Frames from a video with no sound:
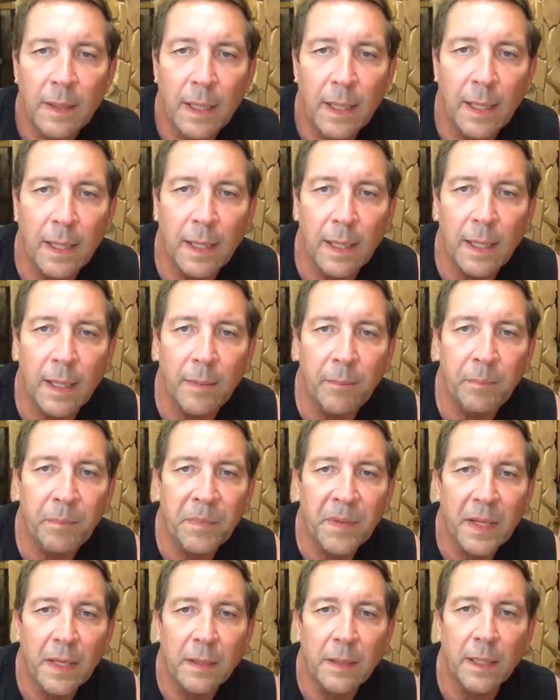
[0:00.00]
Uh,
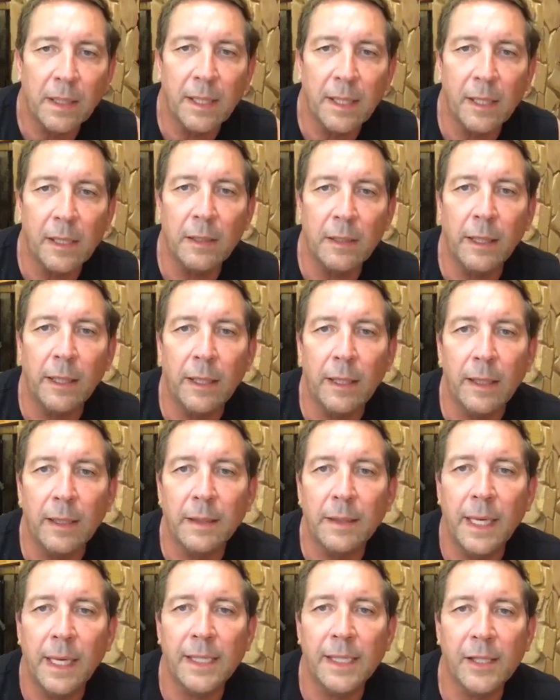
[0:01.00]
Natalia,
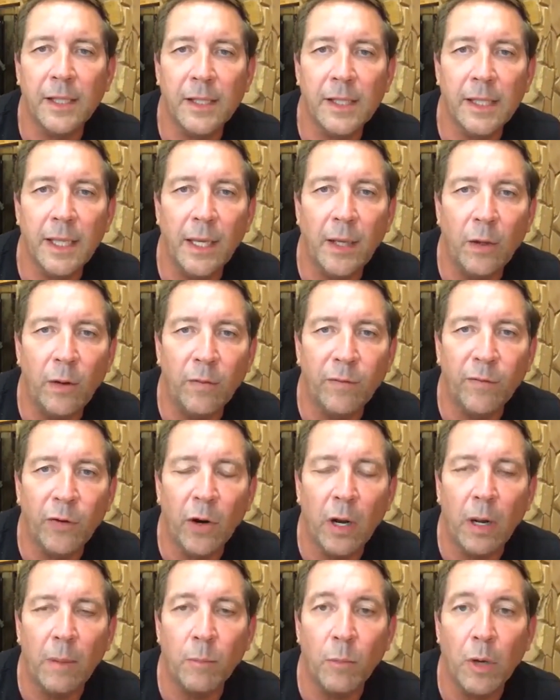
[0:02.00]
nice to see you
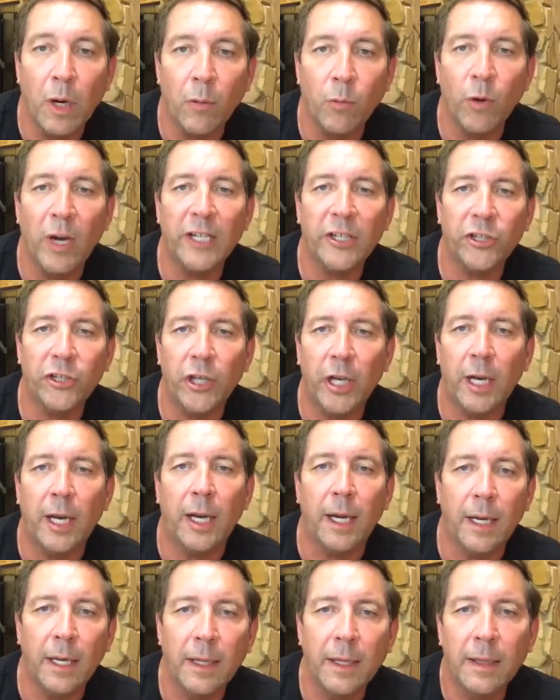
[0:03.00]
from
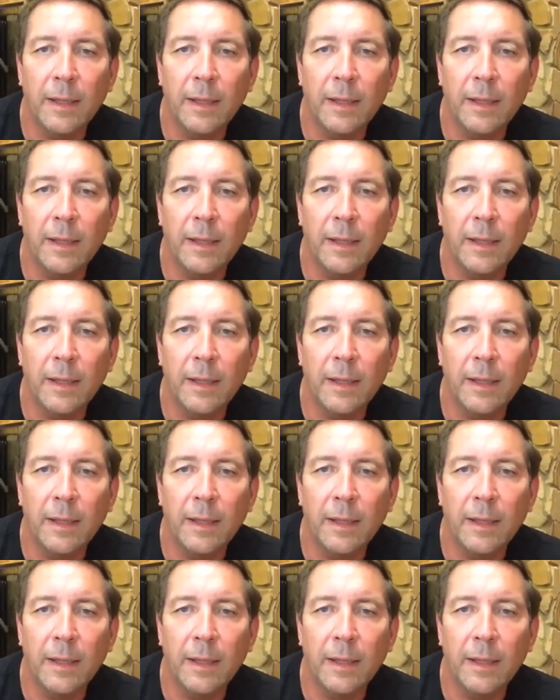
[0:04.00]
Russia.